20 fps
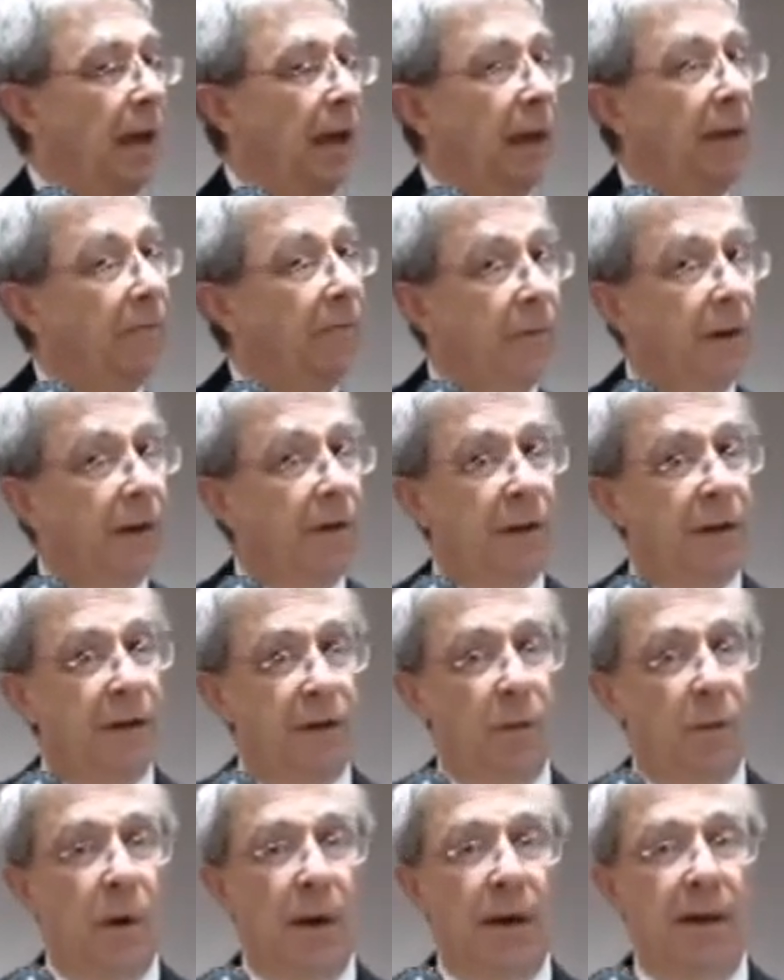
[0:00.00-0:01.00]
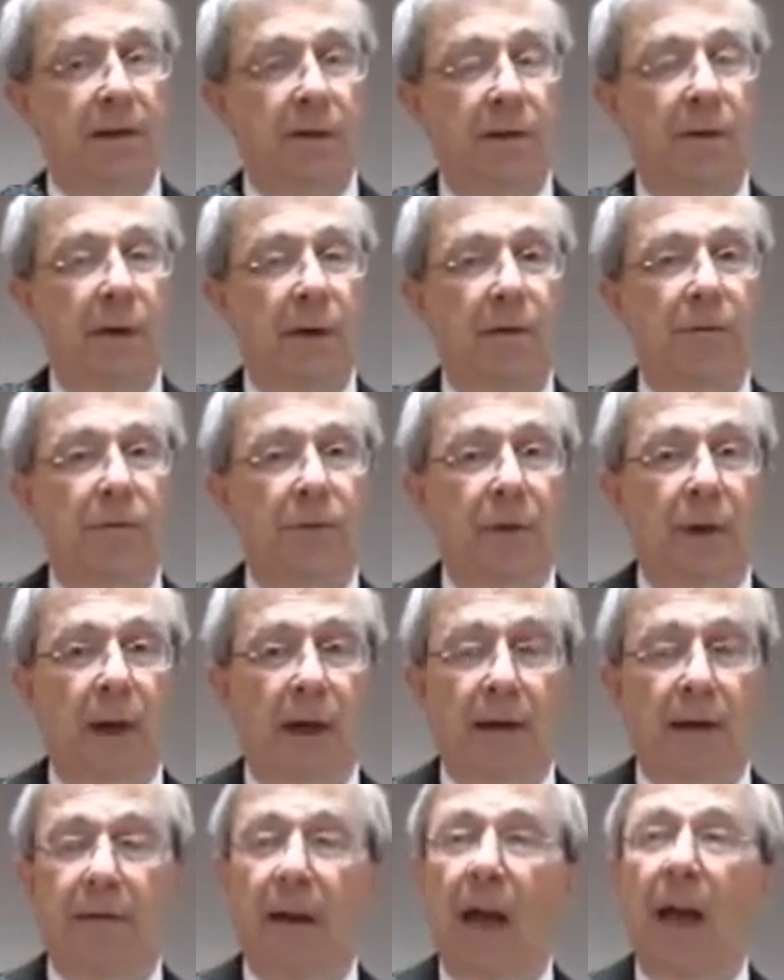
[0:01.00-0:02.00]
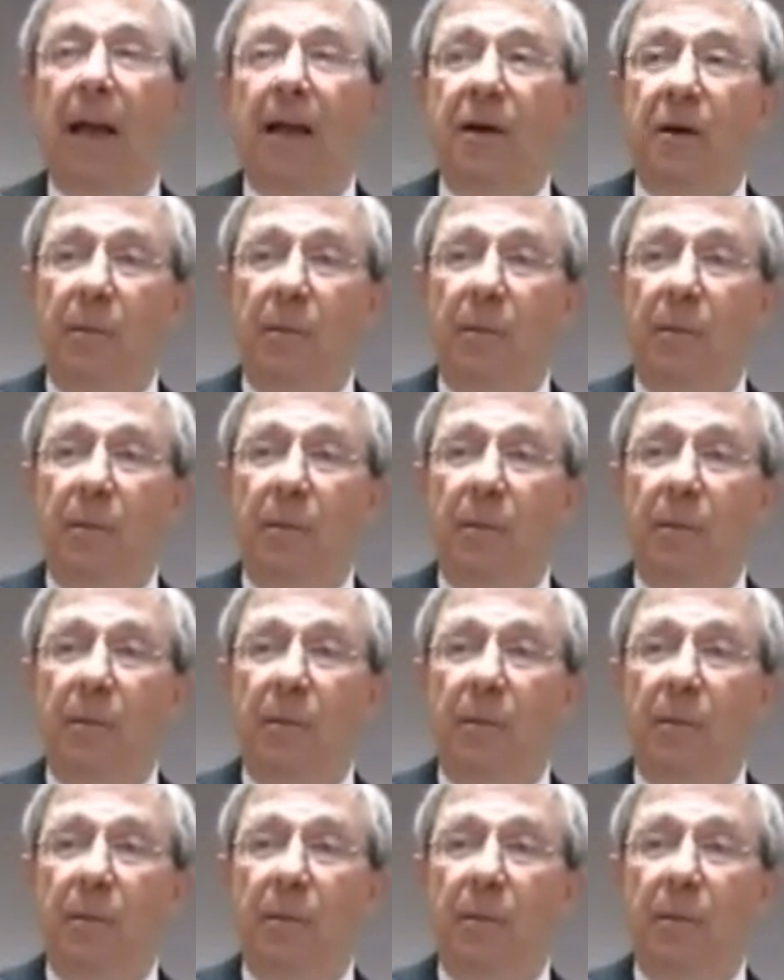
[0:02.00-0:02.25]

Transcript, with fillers: in various ways throughout your life,